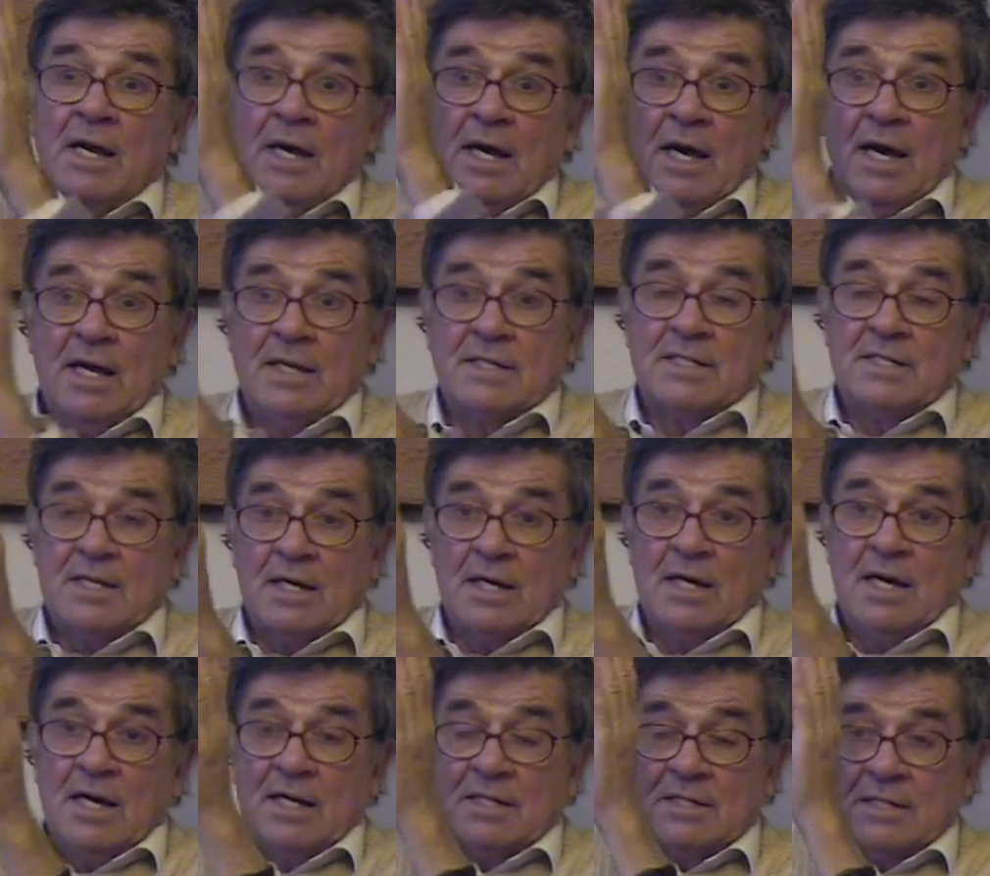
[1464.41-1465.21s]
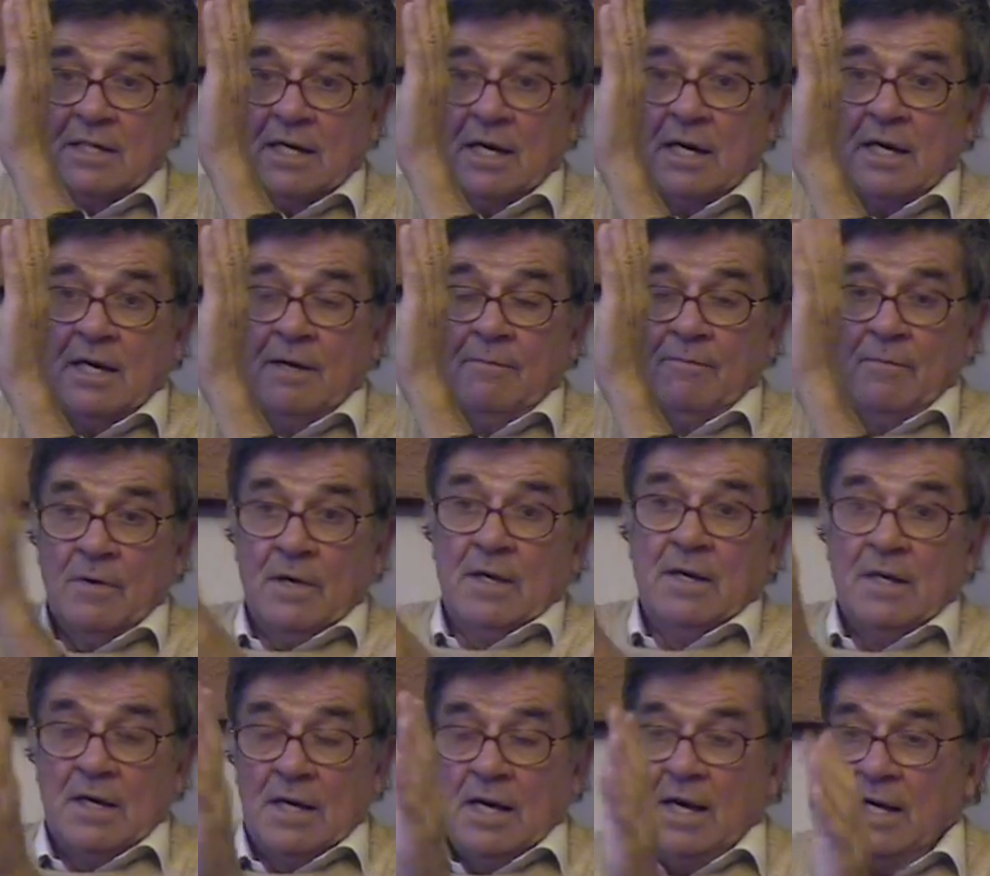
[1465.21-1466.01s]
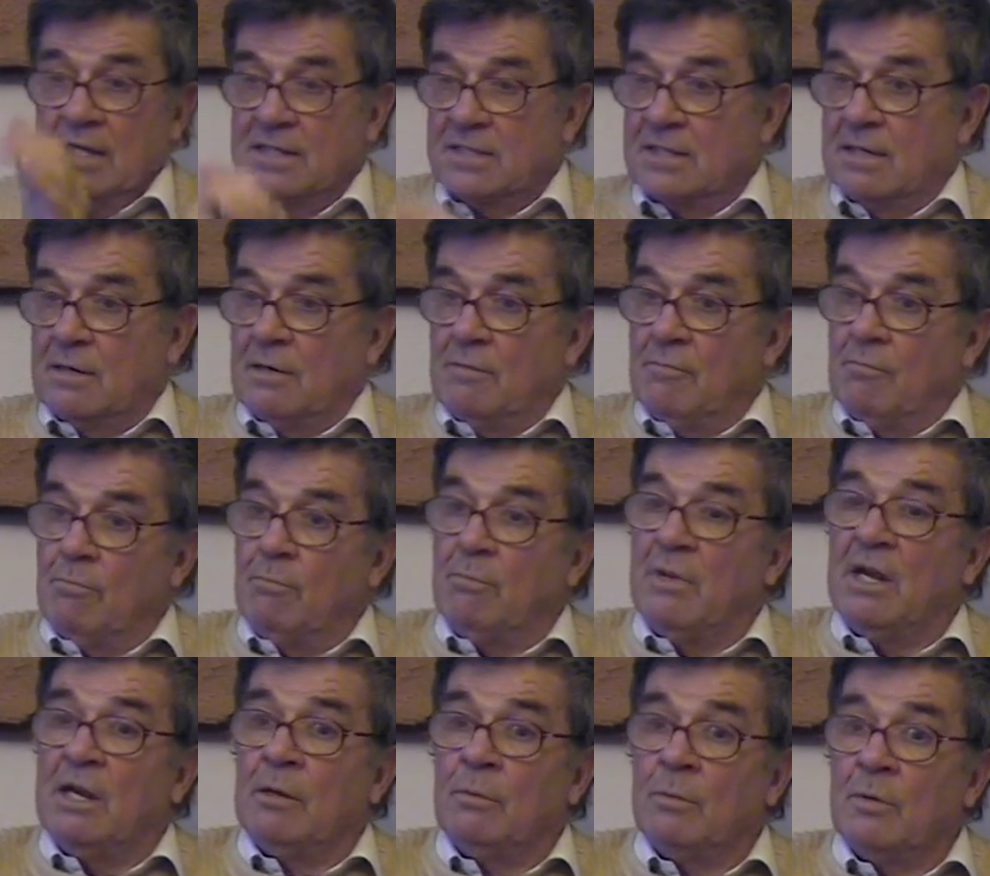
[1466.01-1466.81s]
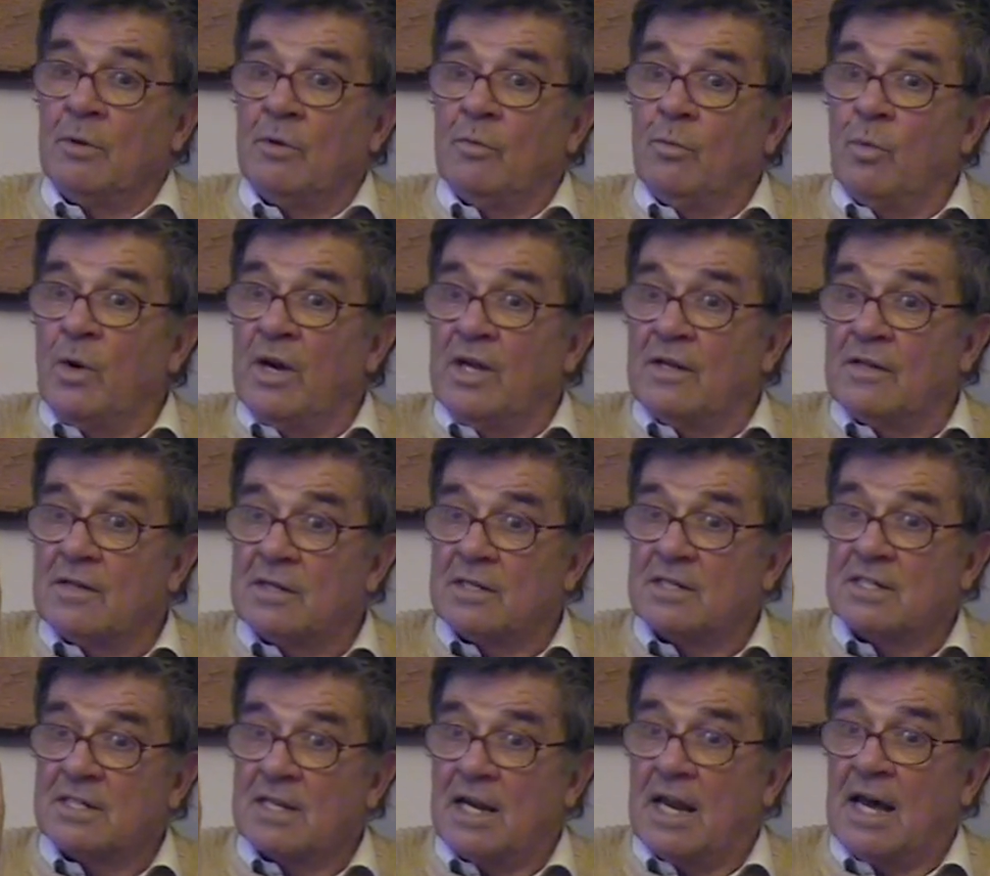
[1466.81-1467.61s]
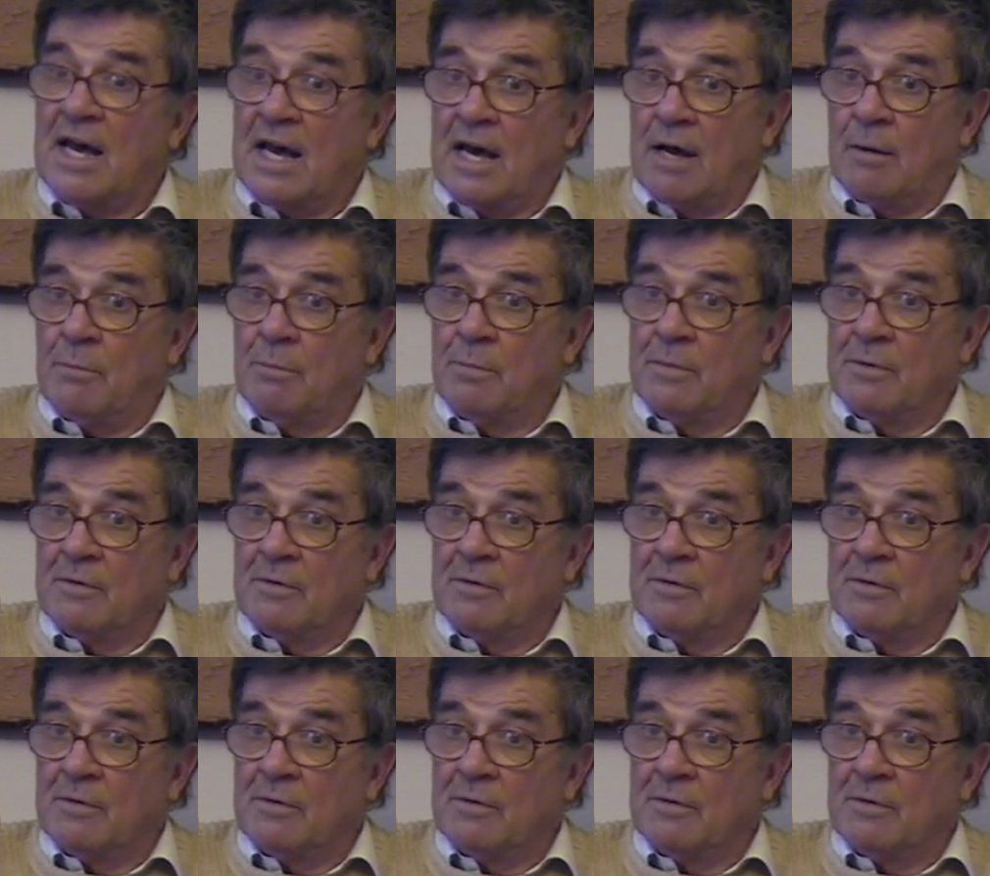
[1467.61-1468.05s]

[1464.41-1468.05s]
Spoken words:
it's a minimal width slab